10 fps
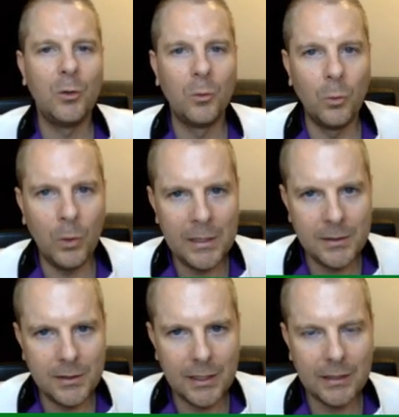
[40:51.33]

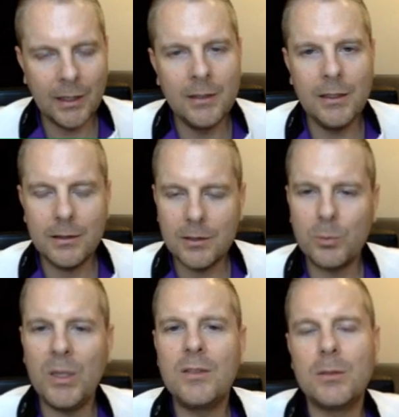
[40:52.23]
Wednesday. I need to
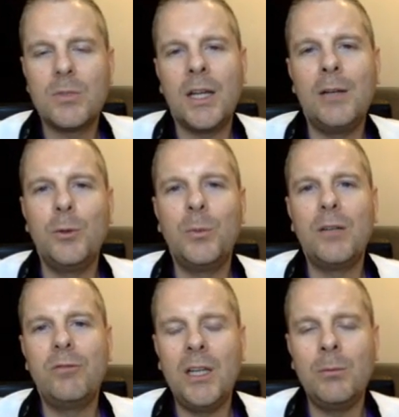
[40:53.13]
spend some time with my
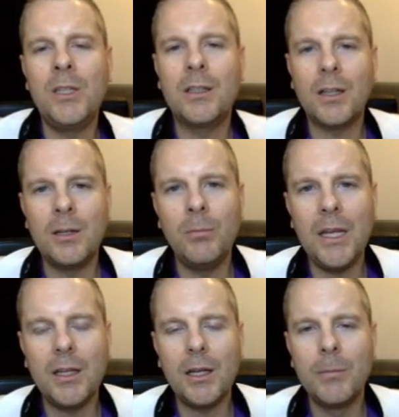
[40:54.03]
family and kind of
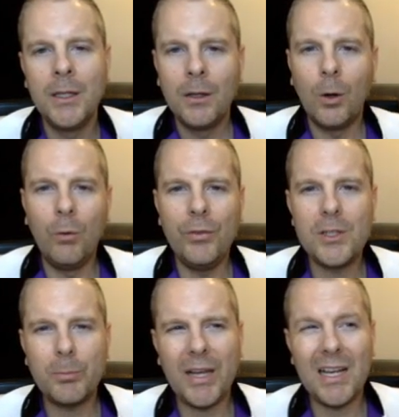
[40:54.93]
make up. Over this
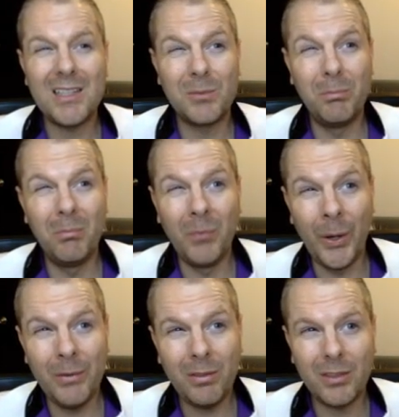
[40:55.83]
past
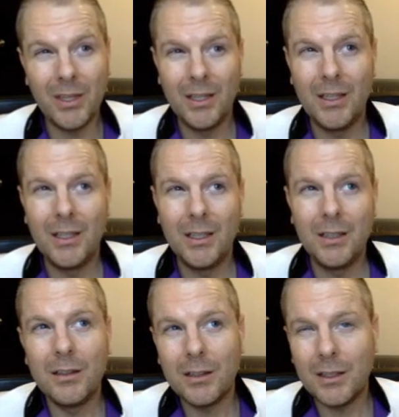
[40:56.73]
month,
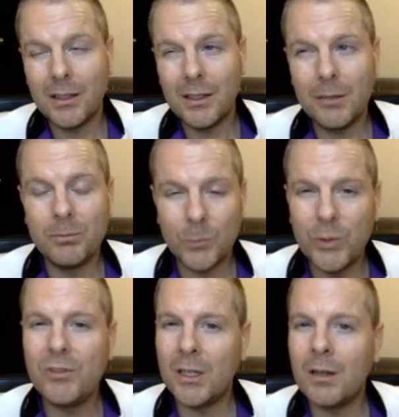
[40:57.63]
um,
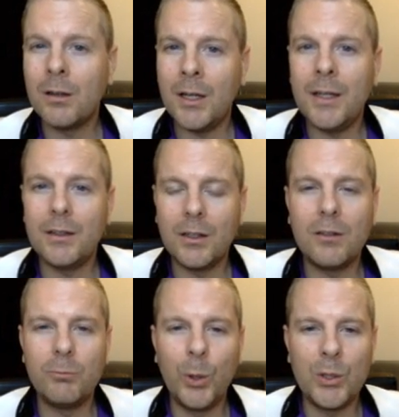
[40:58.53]
we've done a lot
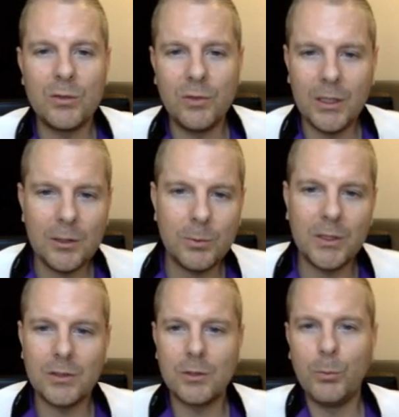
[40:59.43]
of bonus videos
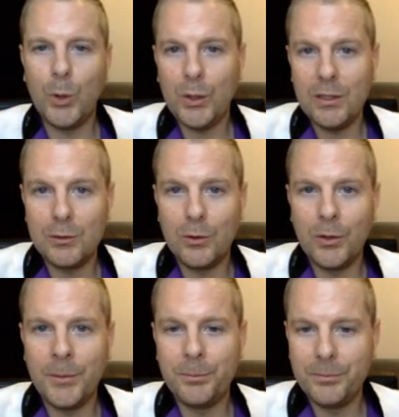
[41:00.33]
because the market is
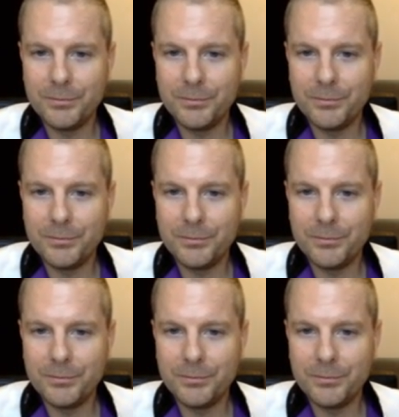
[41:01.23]
going